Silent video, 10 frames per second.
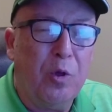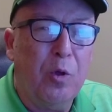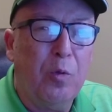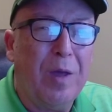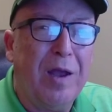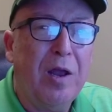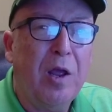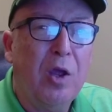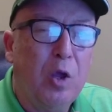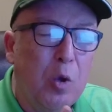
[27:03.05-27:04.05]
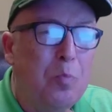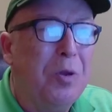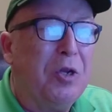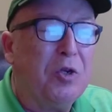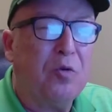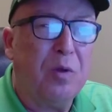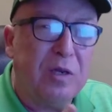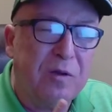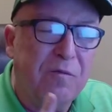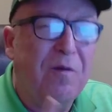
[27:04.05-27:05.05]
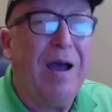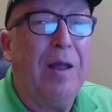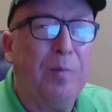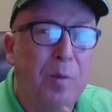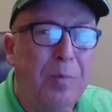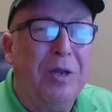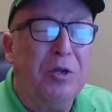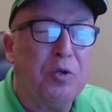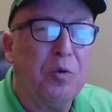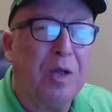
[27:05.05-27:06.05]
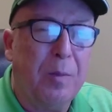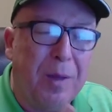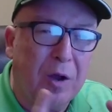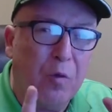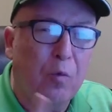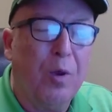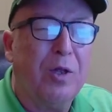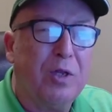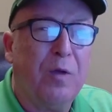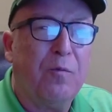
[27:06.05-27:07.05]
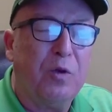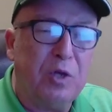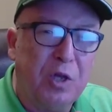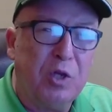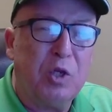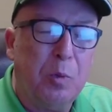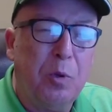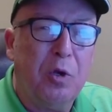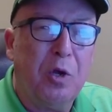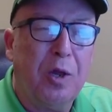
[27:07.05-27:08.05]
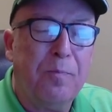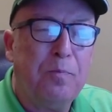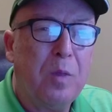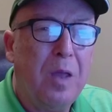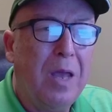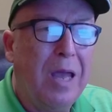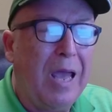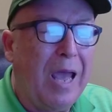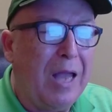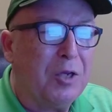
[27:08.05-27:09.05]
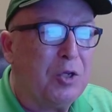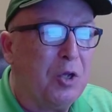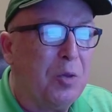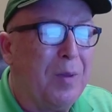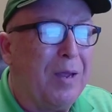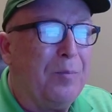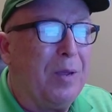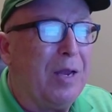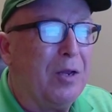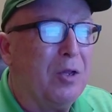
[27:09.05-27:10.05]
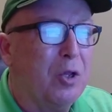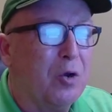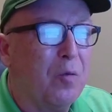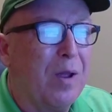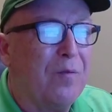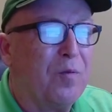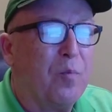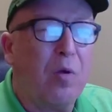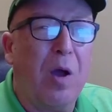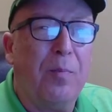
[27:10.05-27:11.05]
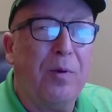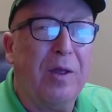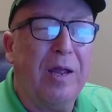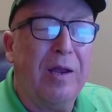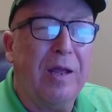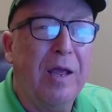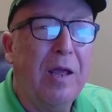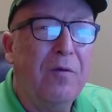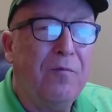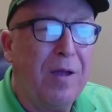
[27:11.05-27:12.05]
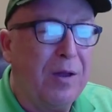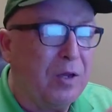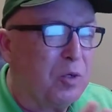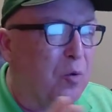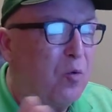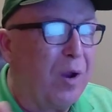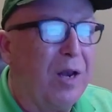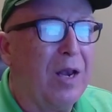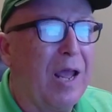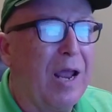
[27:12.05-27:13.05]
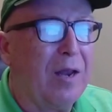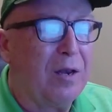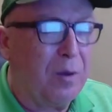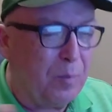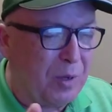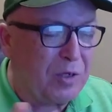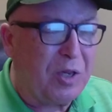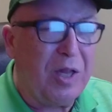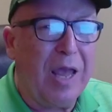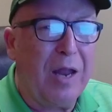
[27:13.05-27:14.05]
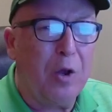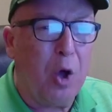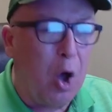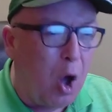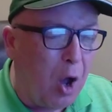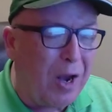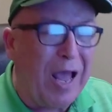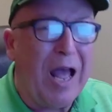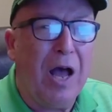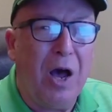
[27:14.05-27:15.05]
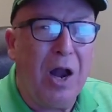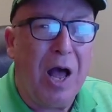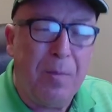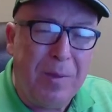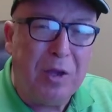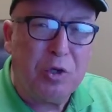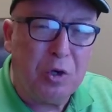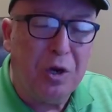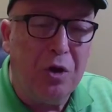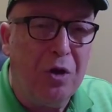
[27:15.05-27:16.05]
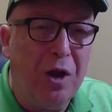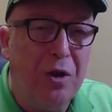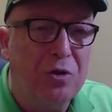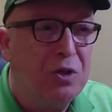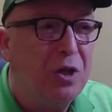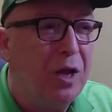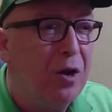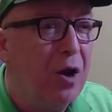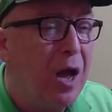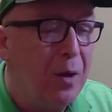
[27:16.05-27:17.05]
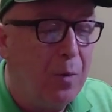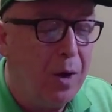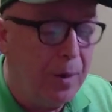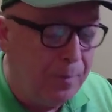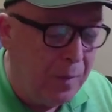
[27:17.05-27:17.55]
you that your ministry is a viable ministry, can make a real difference in this community. And so the man began to look around for property, and he found this great land, piece of land on a on a major inner, inner, inner highway.